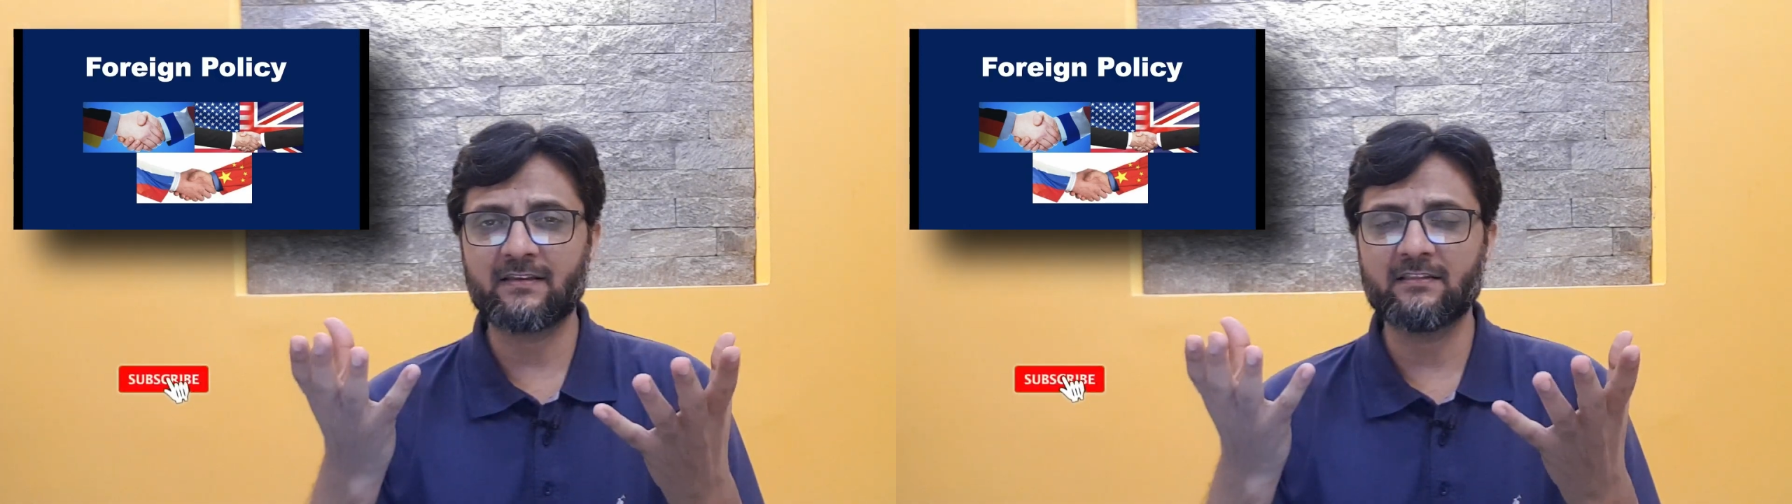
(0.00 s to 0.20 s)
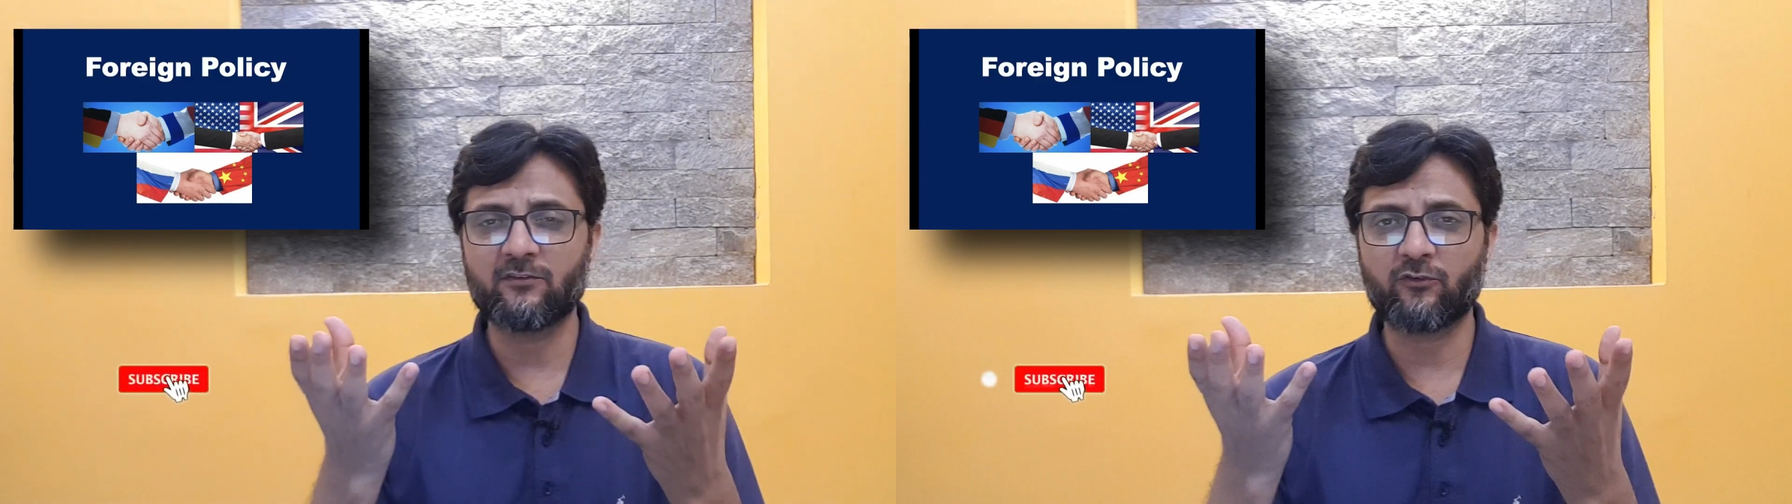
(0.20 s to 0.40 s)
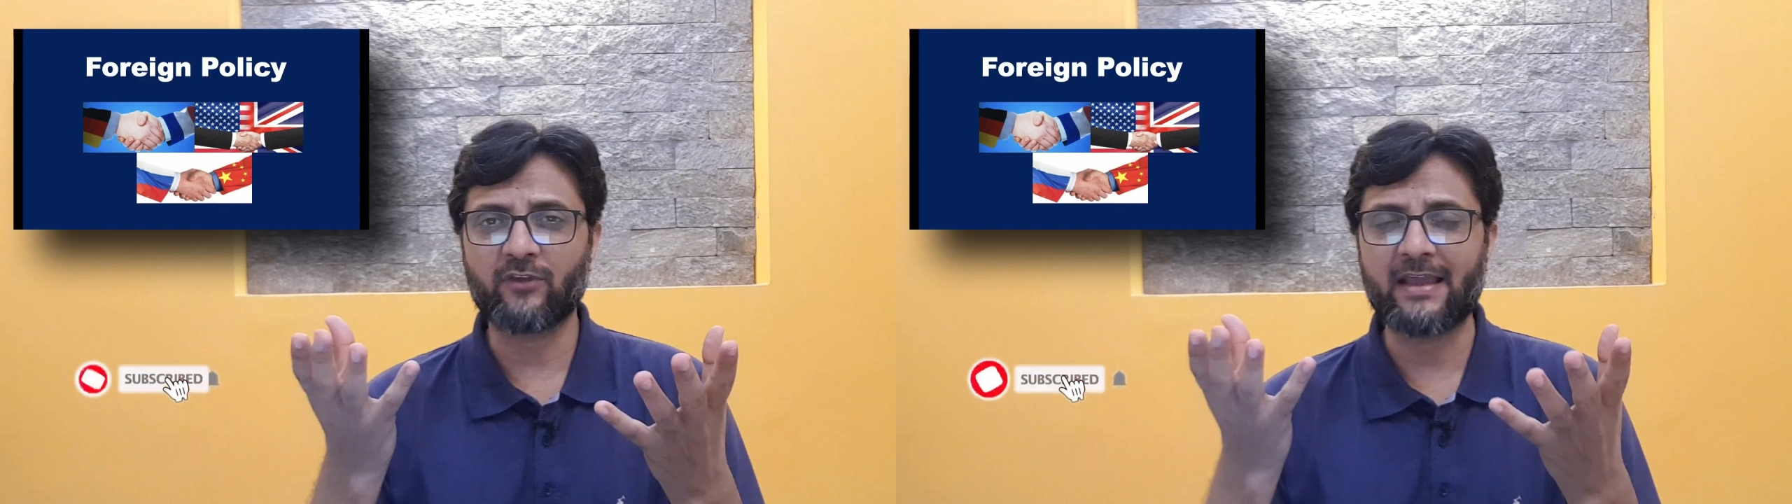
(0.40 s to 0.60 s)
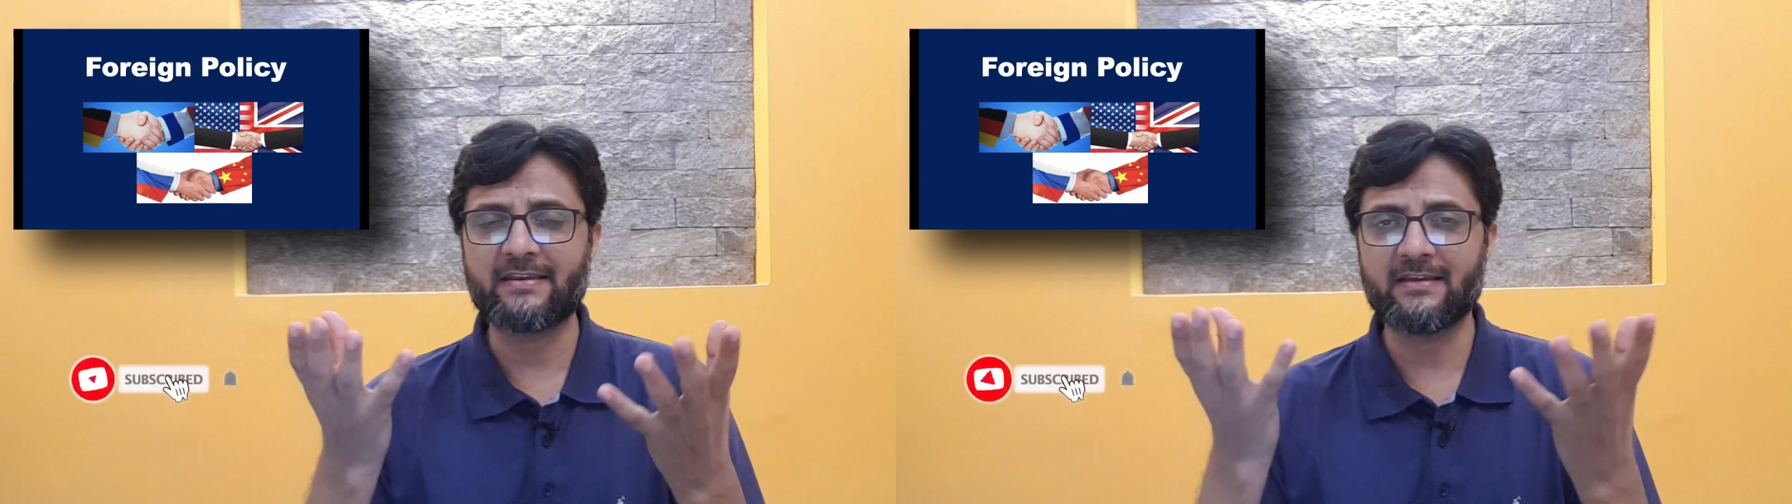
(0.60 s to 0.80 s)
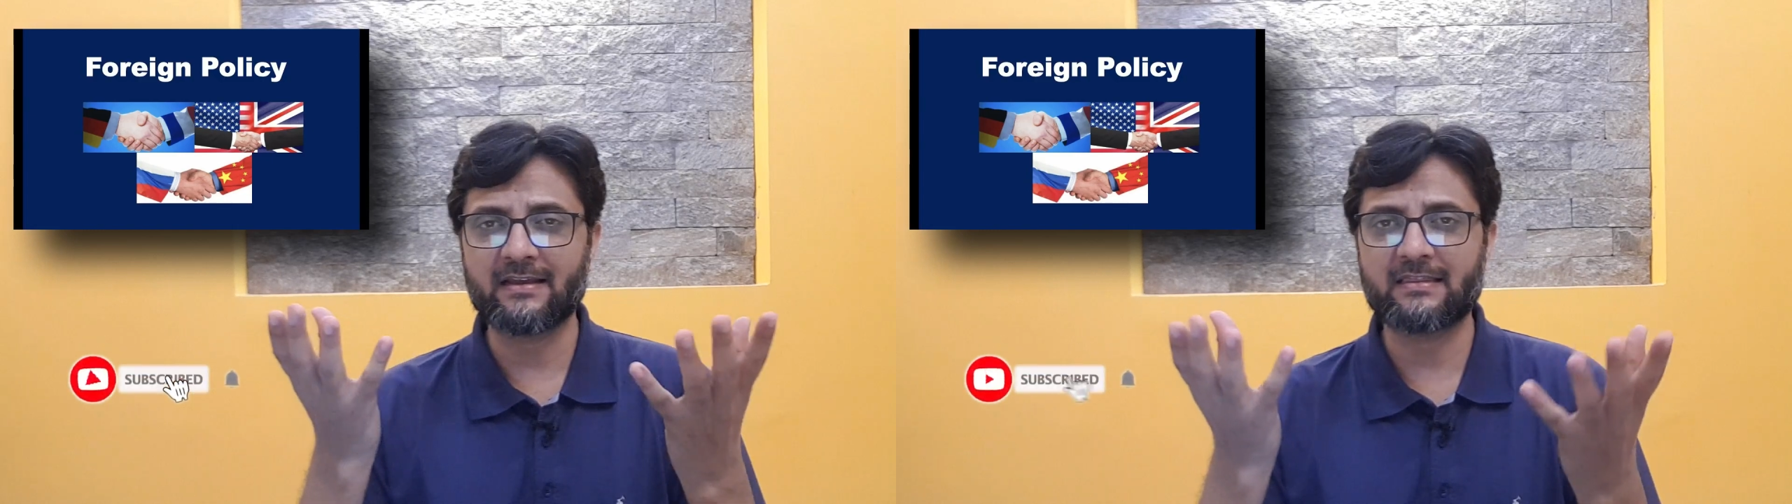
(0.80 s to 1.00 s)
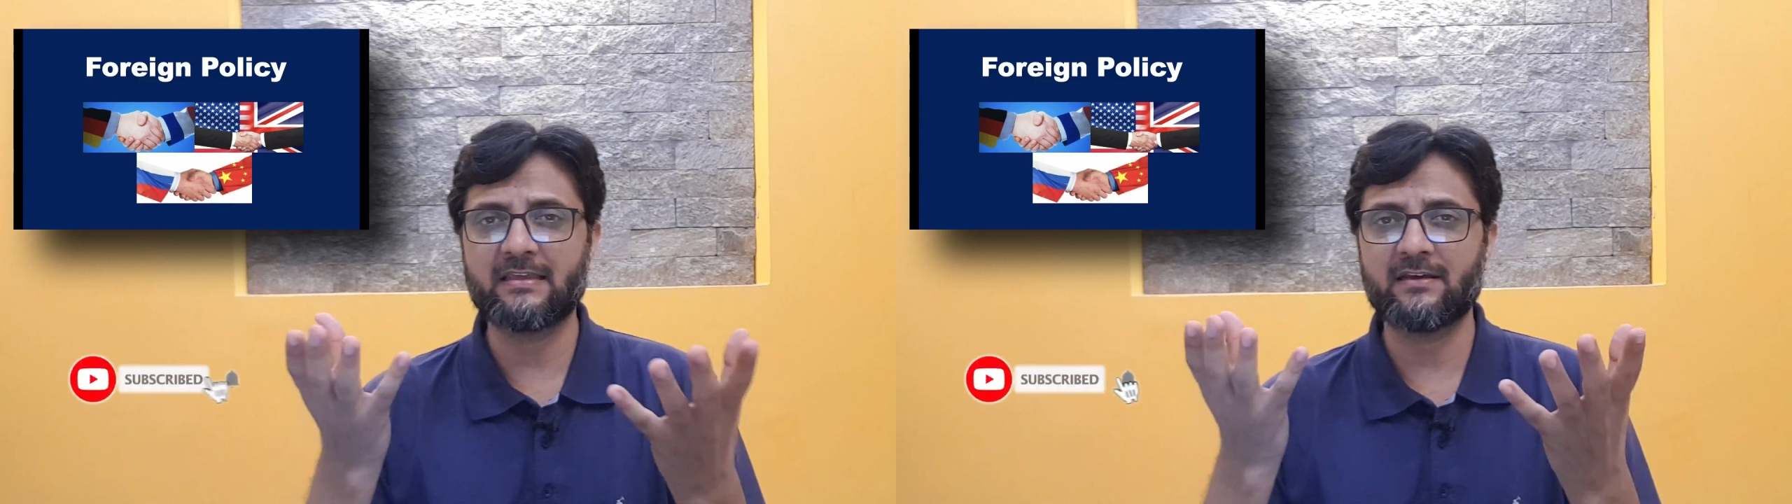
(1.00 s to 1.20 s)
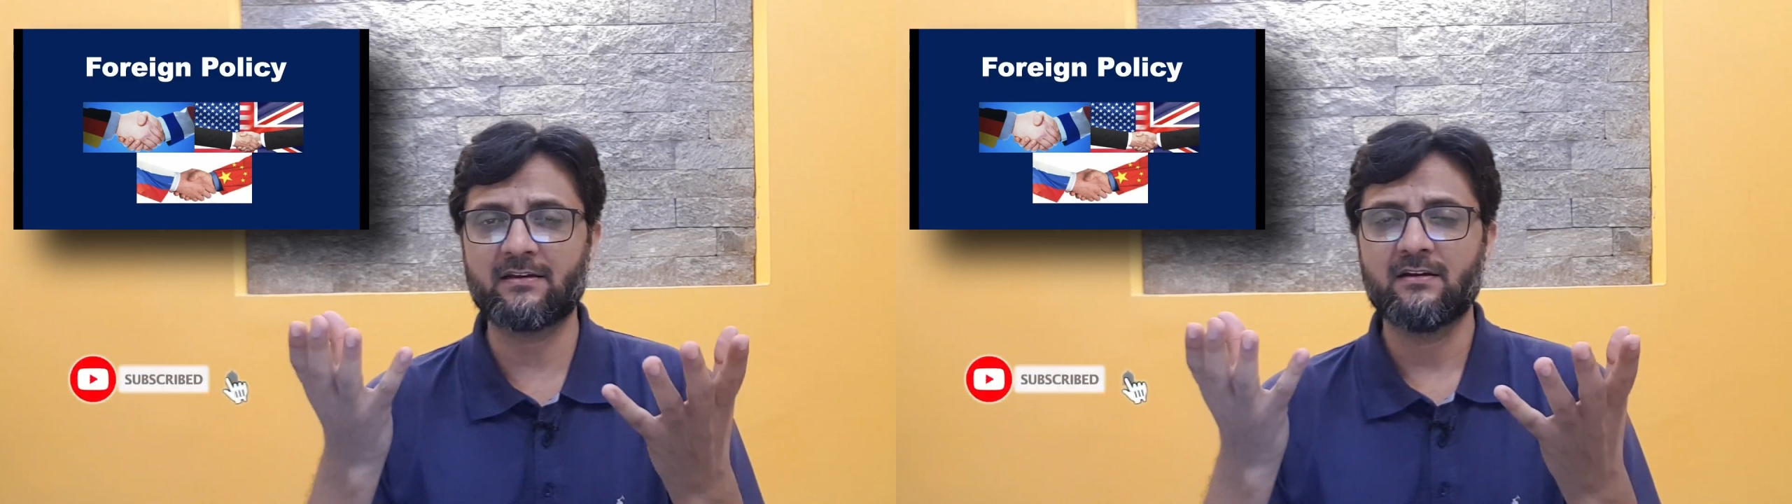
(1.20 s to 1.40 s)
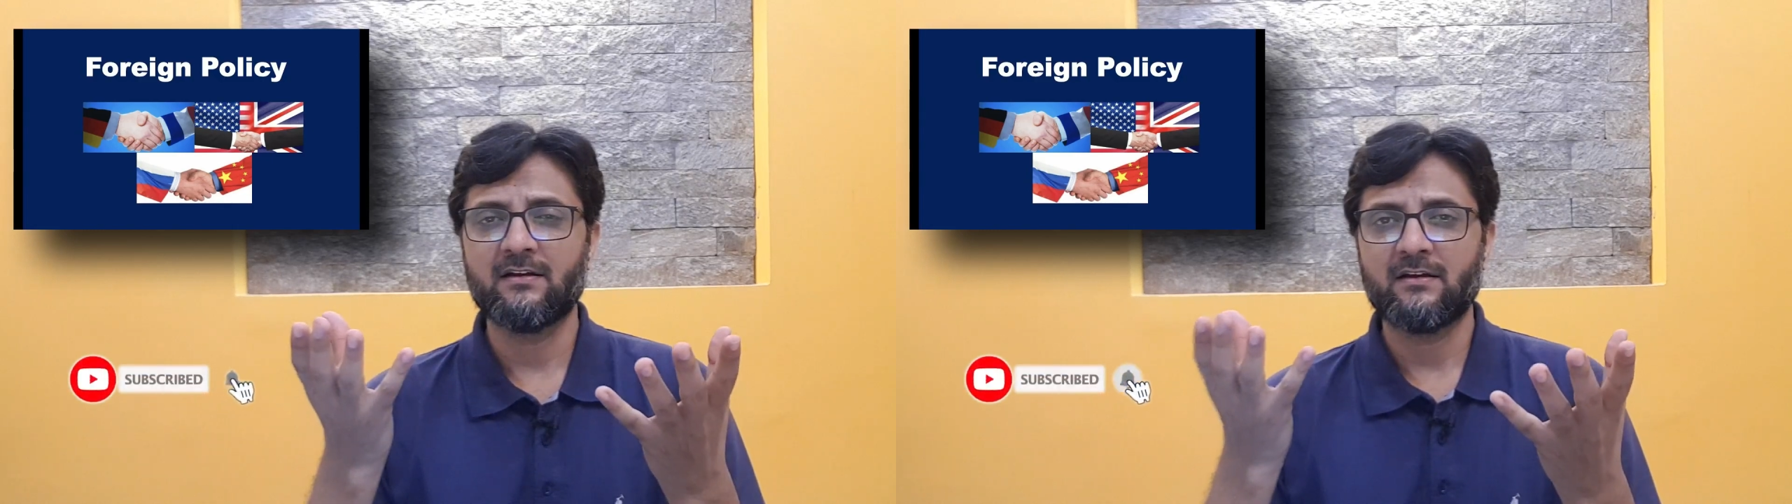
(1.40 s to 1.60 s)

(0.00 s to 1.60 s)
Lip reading: in the society are there,